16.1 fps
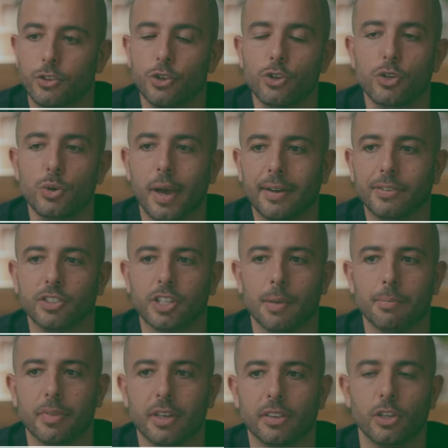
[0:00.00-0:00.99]
do you have
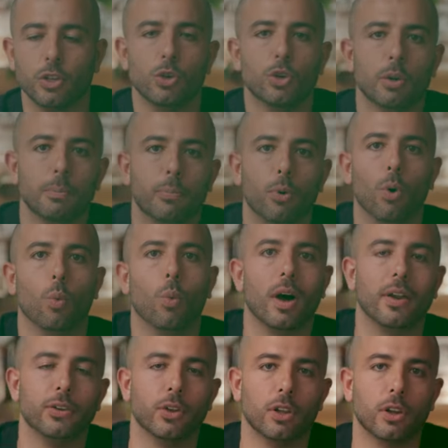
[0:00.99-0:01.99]
something that you can put
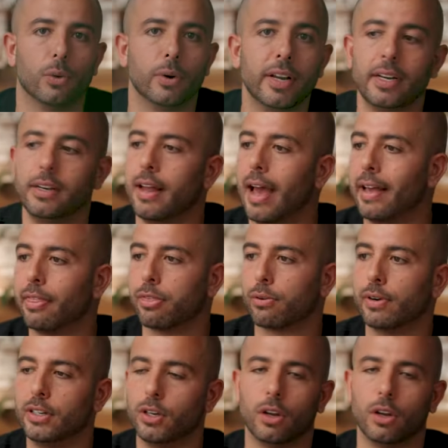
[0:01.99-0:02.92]
$1 in and $3,